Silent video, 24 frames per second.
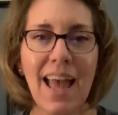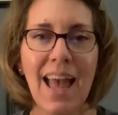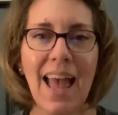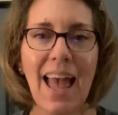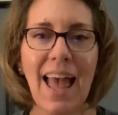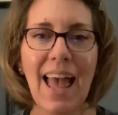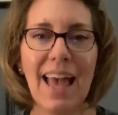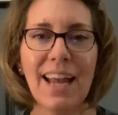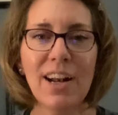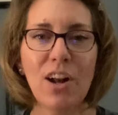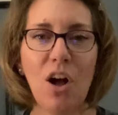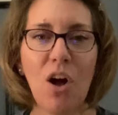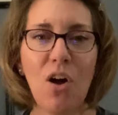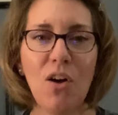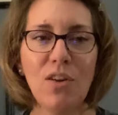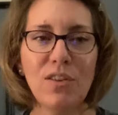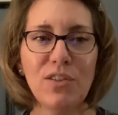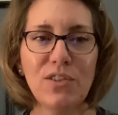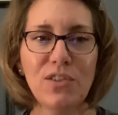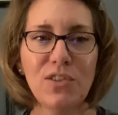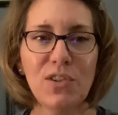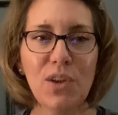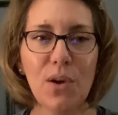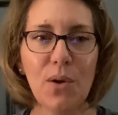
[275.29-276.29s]
and
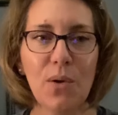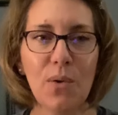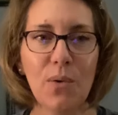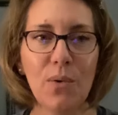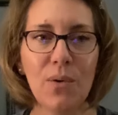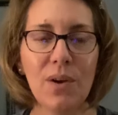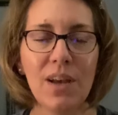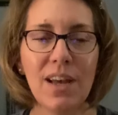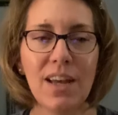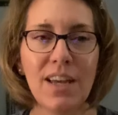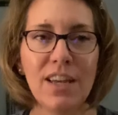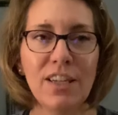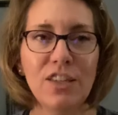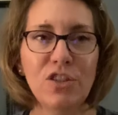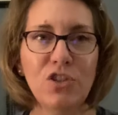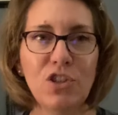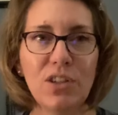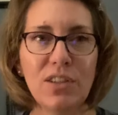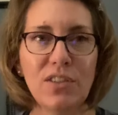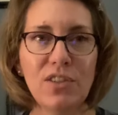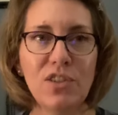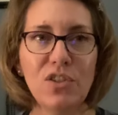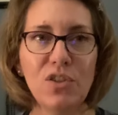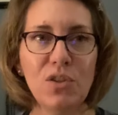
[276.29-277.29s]
also
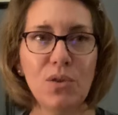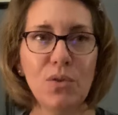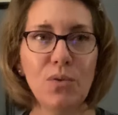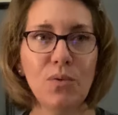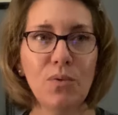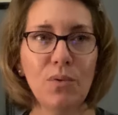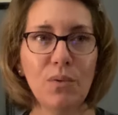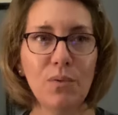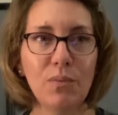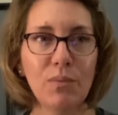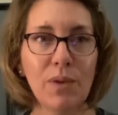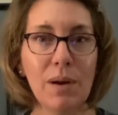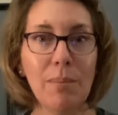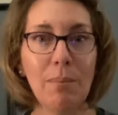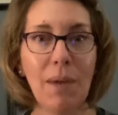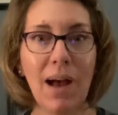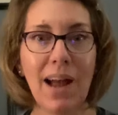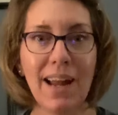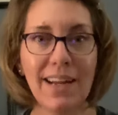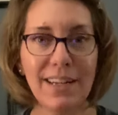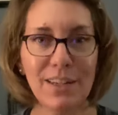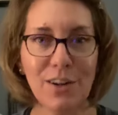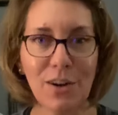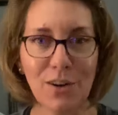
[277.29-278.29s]
just to
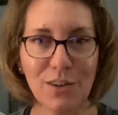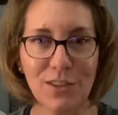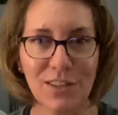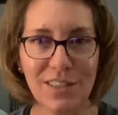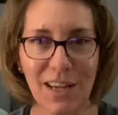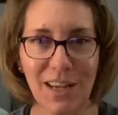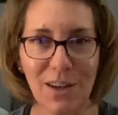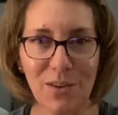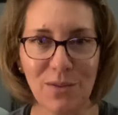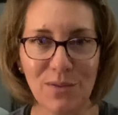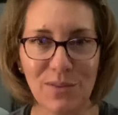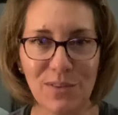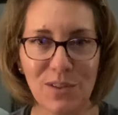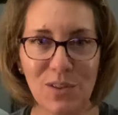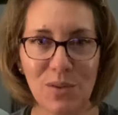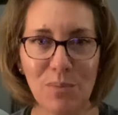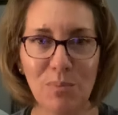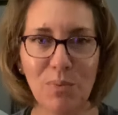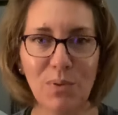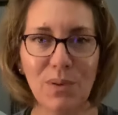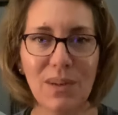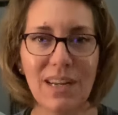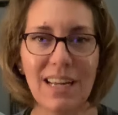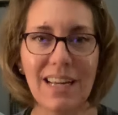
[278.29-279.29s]
remind ourselves to
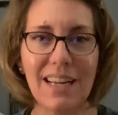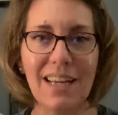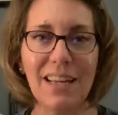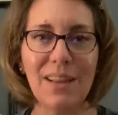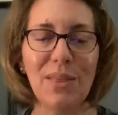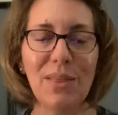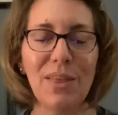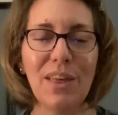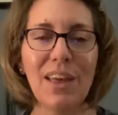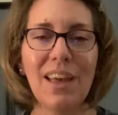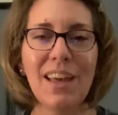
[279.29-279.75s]
breathe.